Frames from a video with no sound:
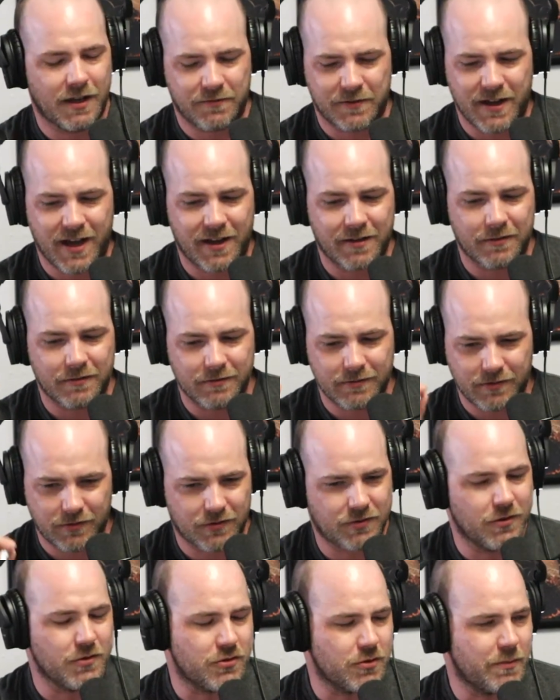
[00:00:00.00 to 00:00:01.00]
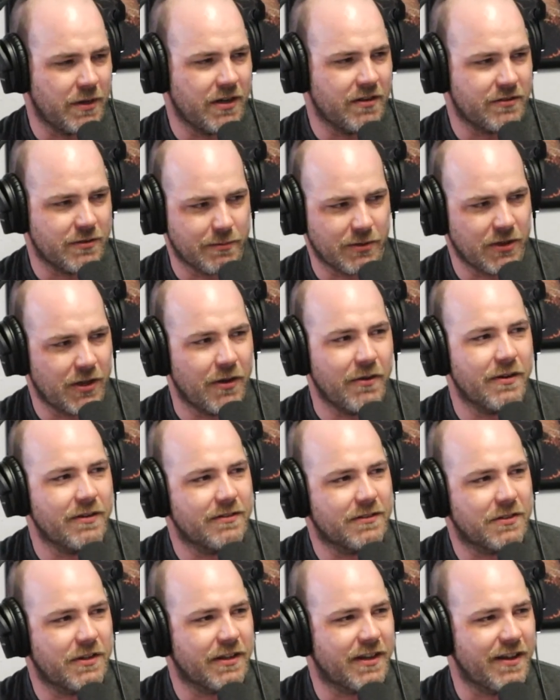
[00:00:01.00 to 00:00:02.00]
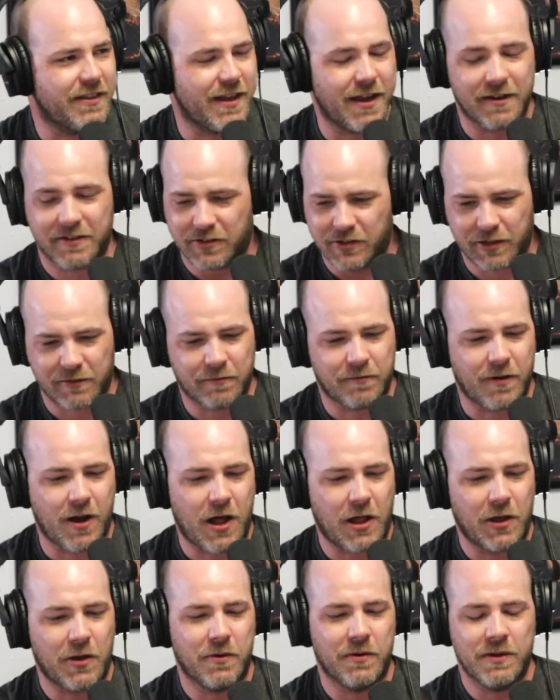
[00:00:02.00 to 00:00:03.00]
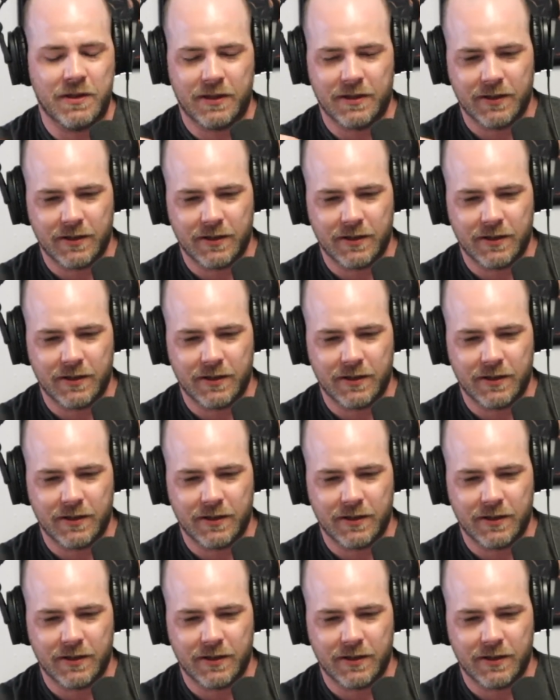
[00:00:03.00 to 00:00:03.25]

If not, social medias are below it. Click on that. Click follow.